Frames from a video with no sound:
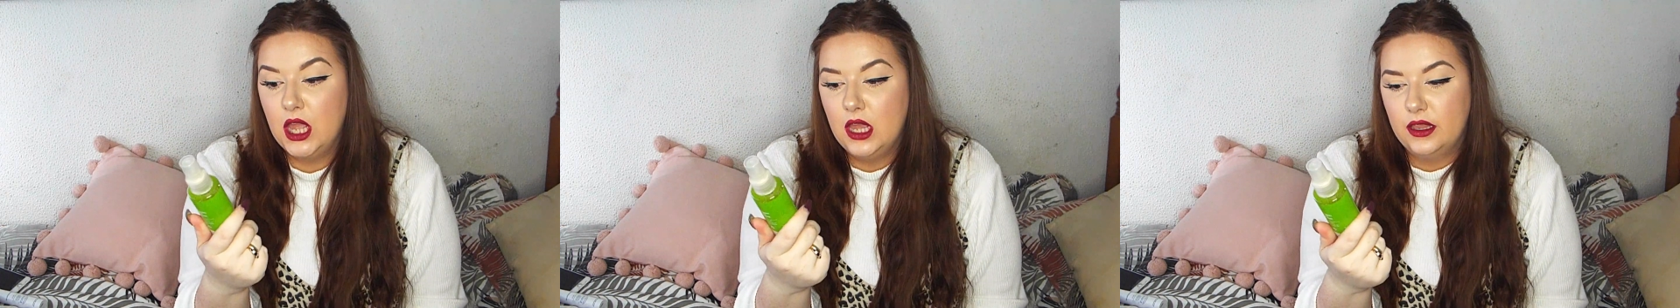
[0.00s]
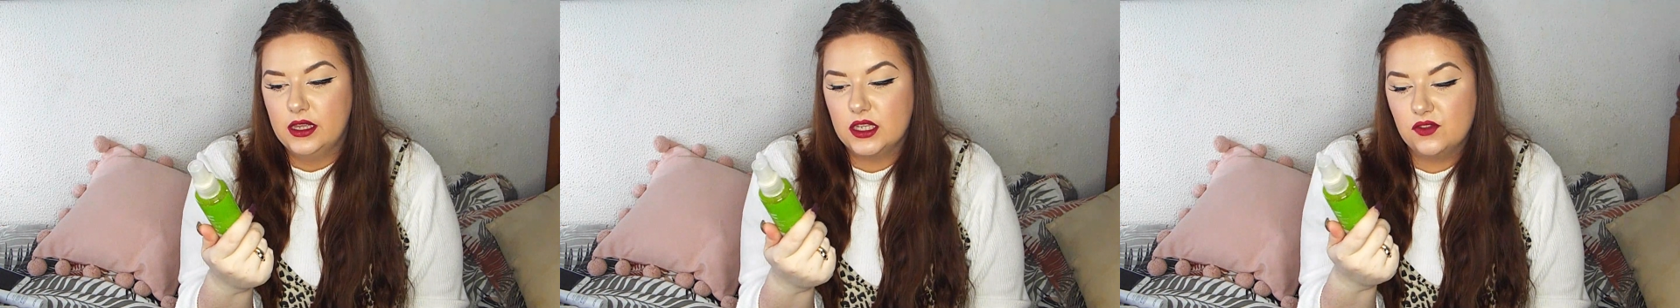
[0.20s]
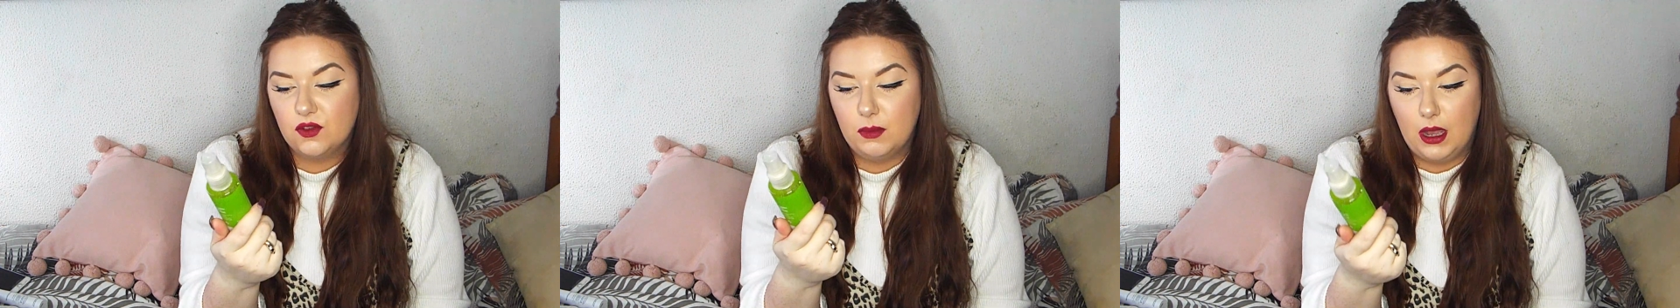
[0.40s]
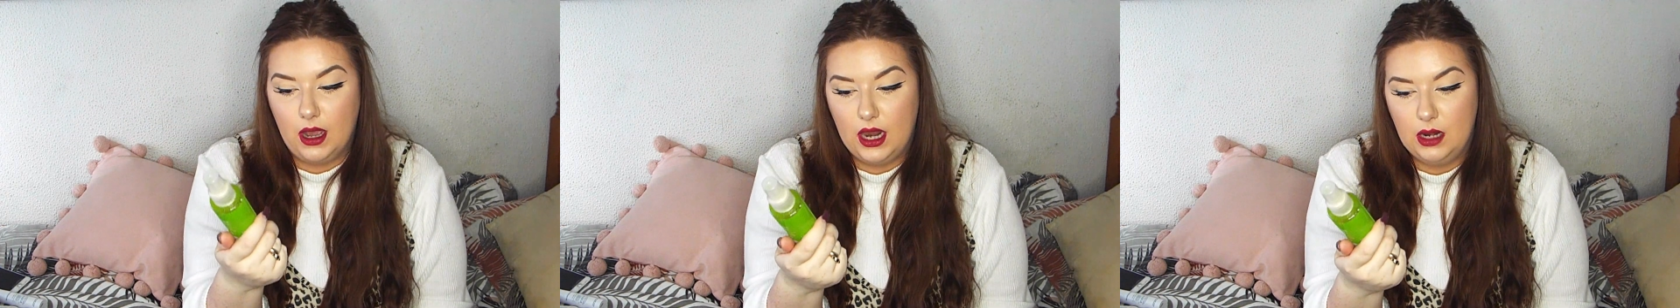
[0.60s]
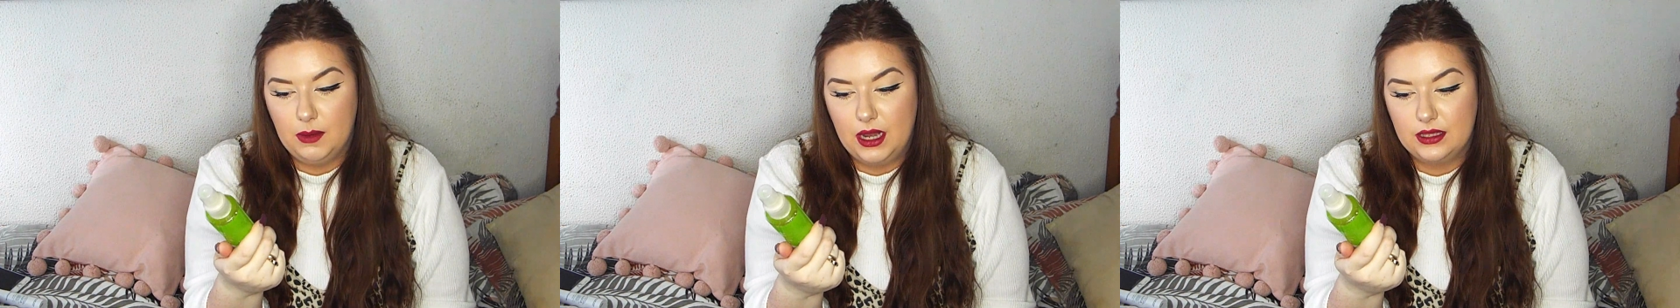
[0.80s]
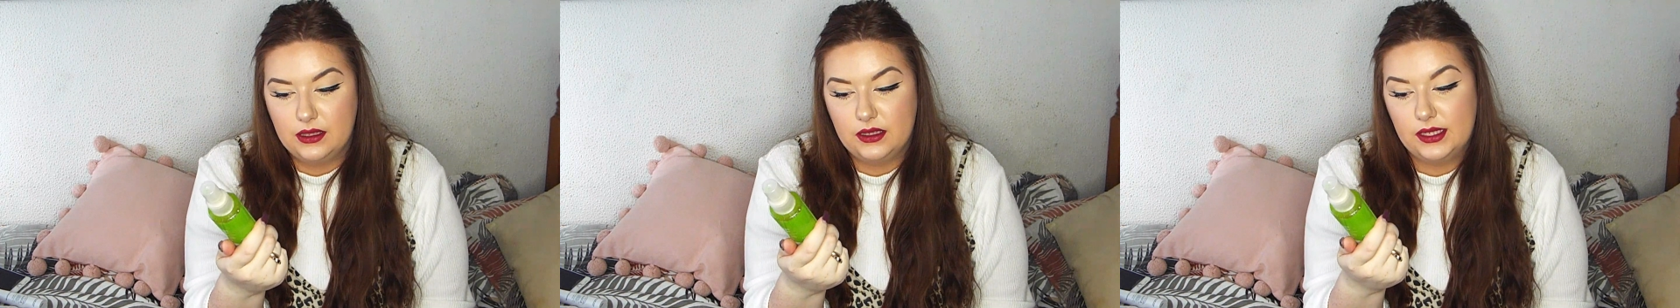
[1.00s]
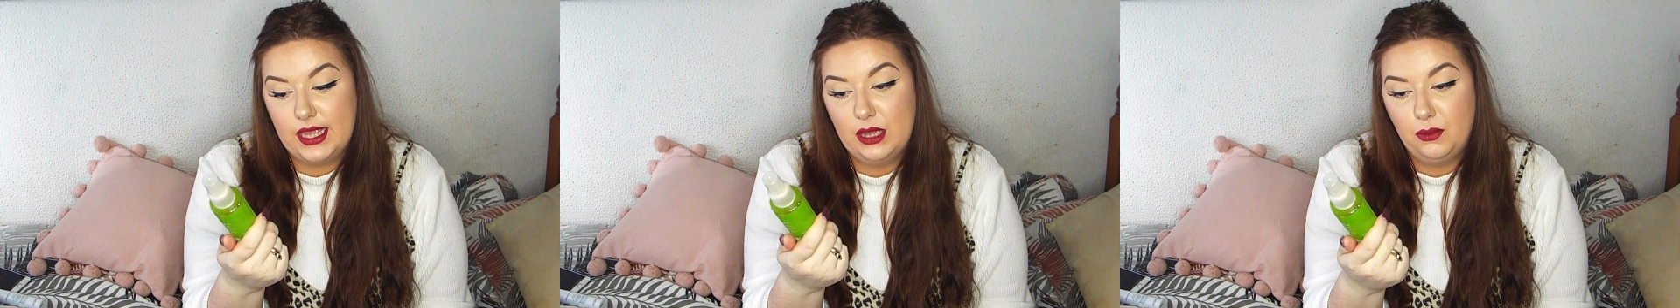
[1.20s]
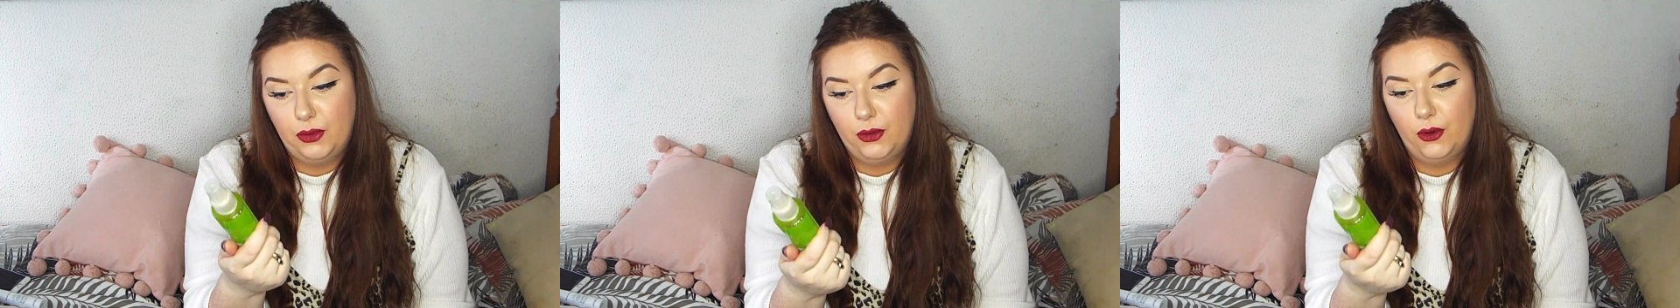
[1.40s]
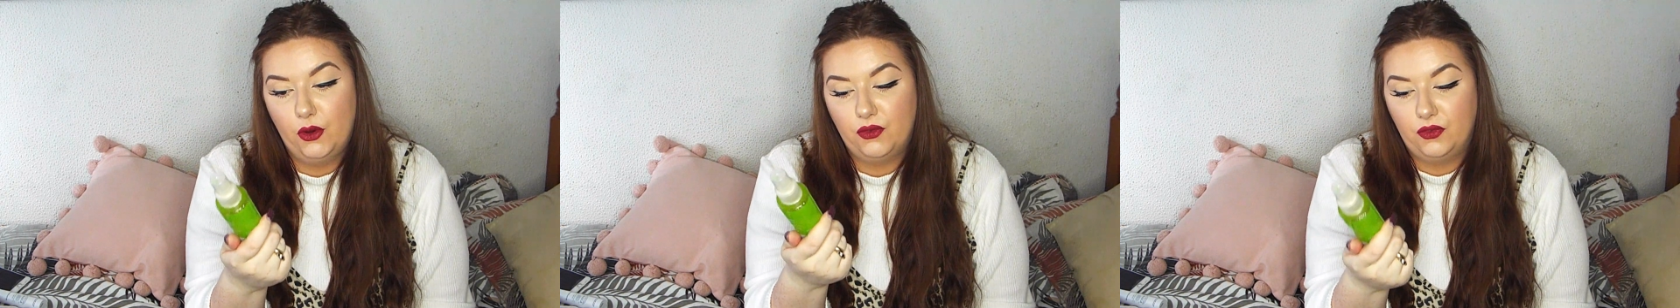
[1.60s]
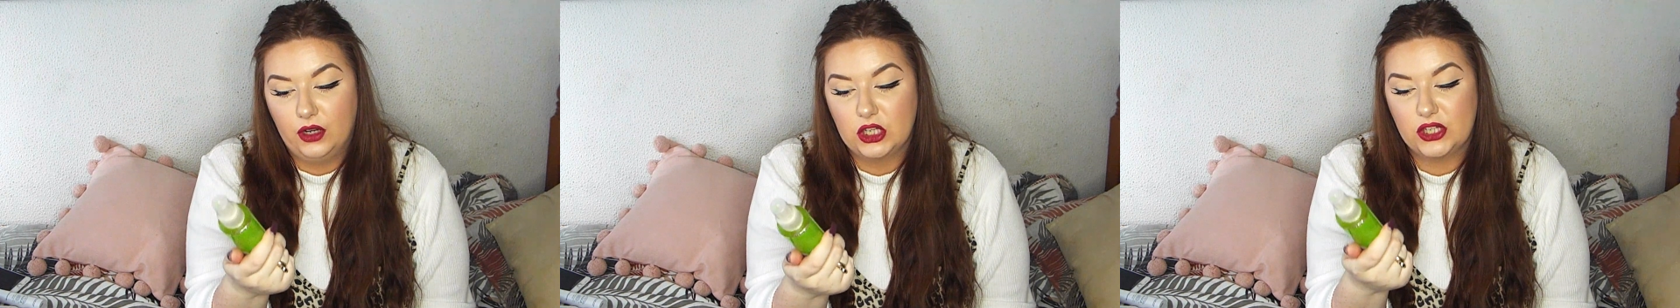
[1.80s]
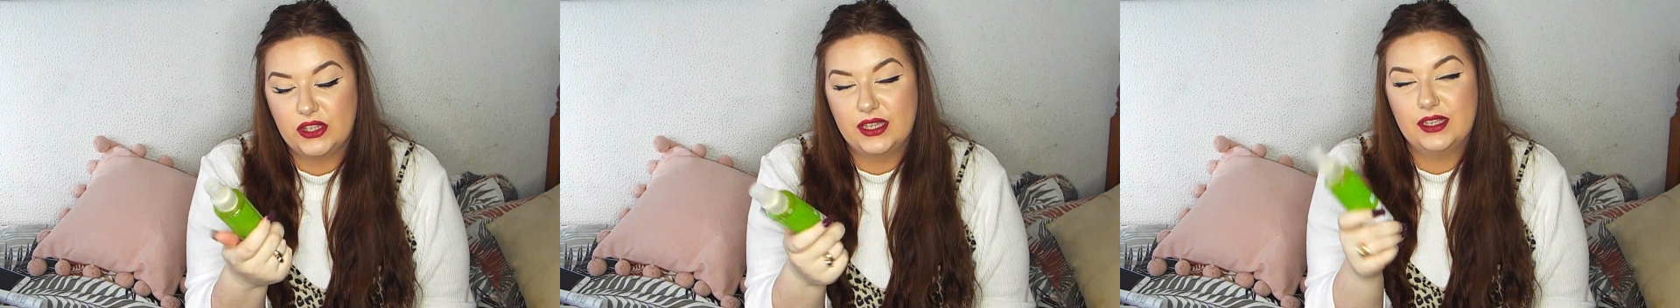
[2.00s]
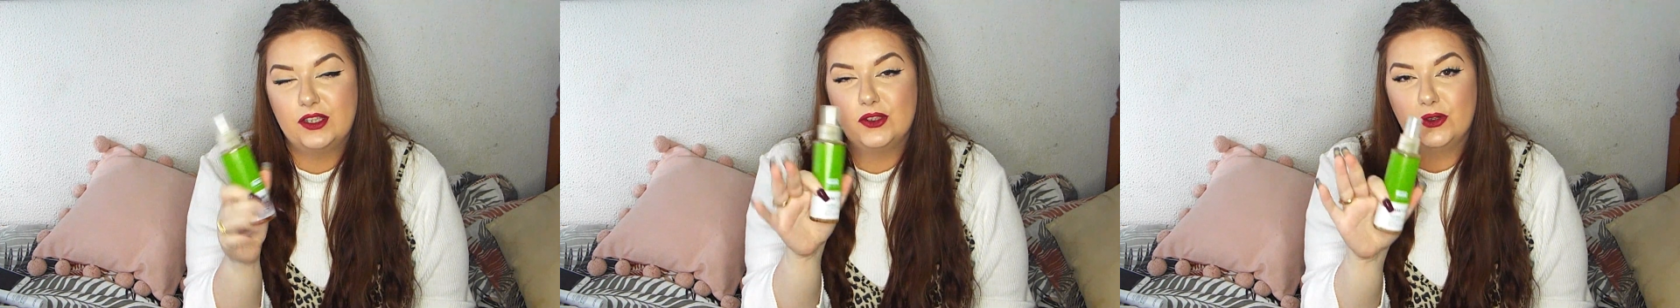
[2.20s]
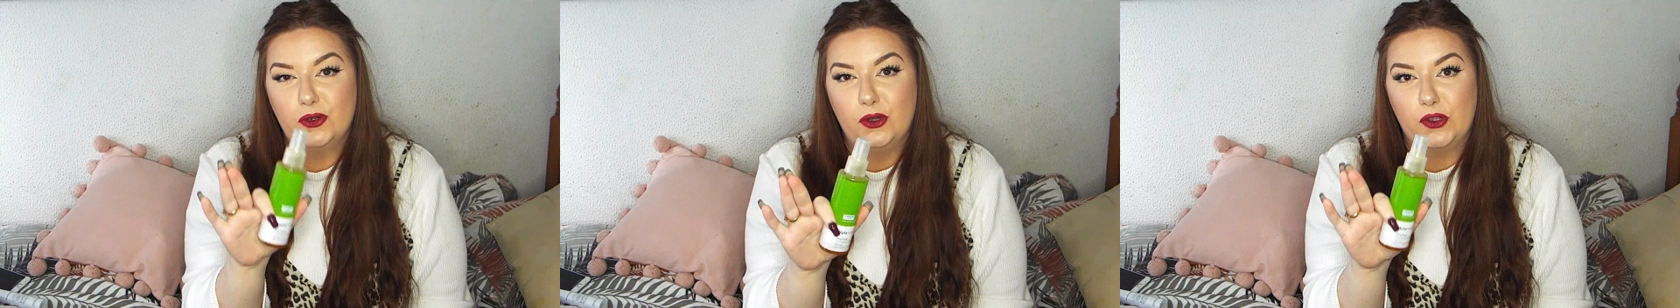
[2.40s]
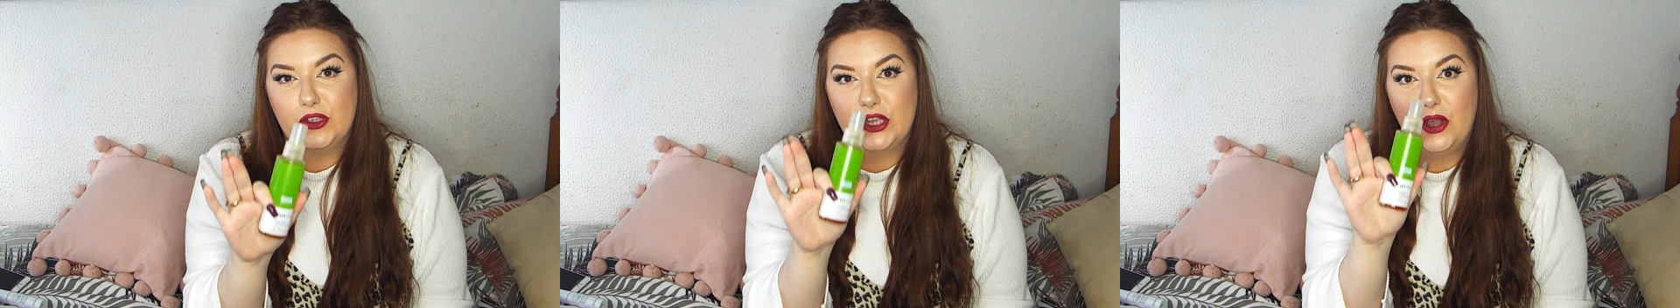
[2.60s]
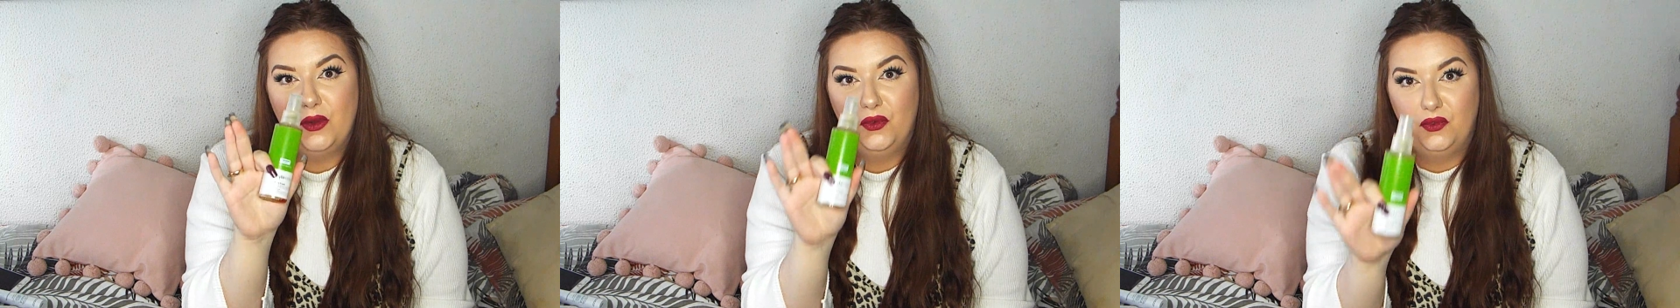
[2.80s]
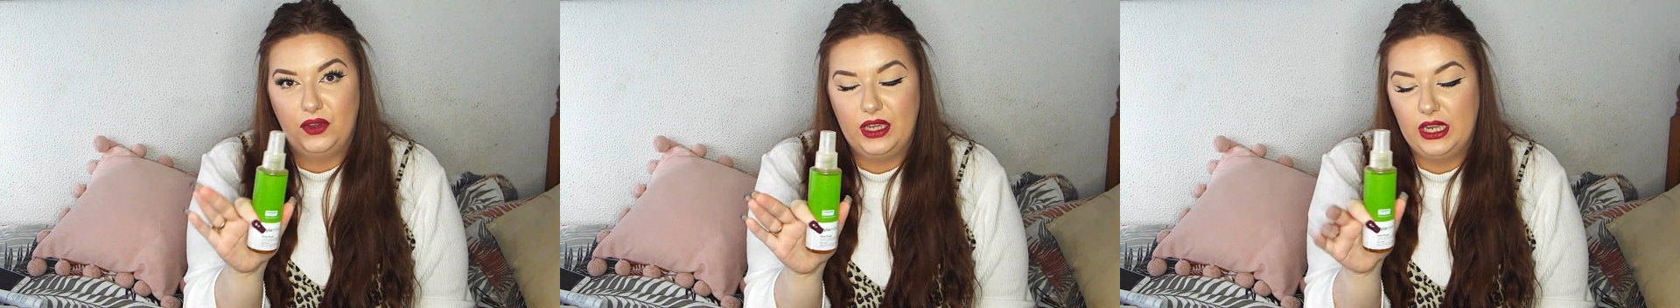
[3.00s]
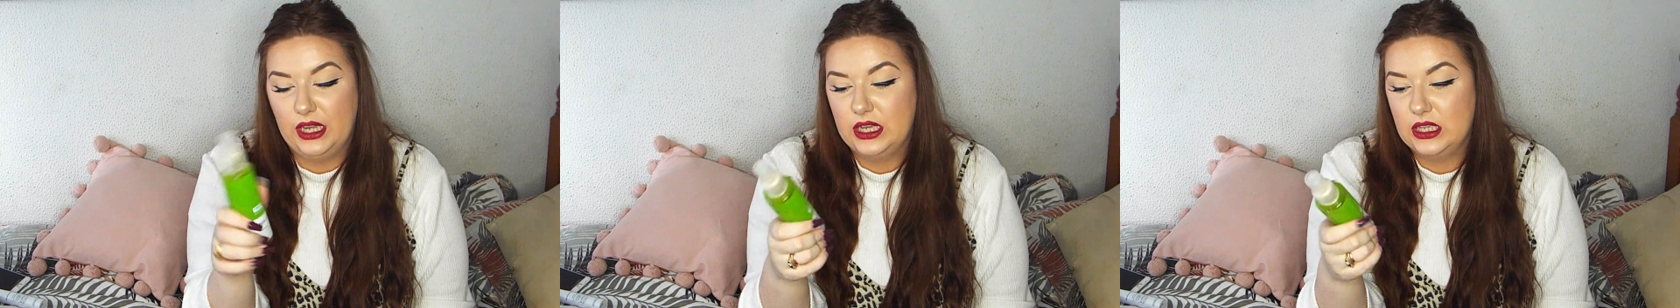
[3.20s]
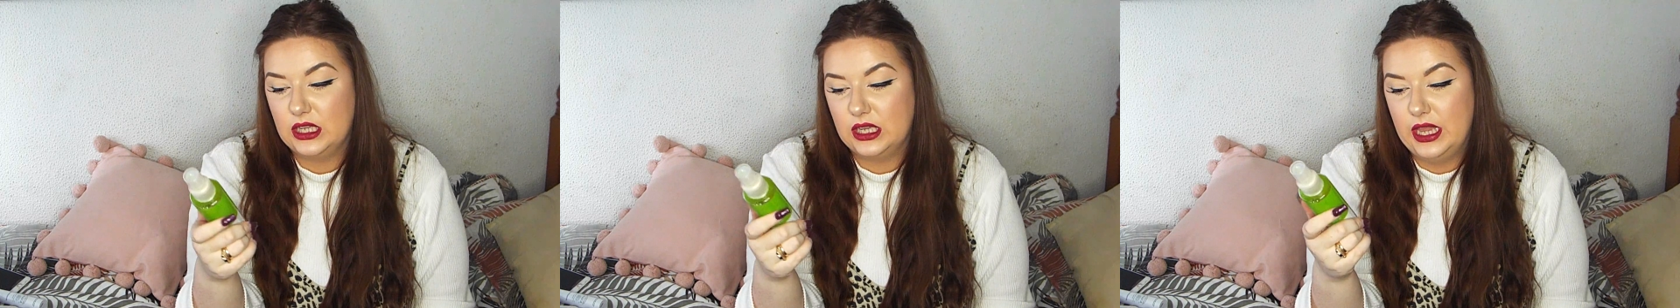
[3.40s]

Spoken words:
This is from Hylamid. This is a Pore Flush. This is also vegan.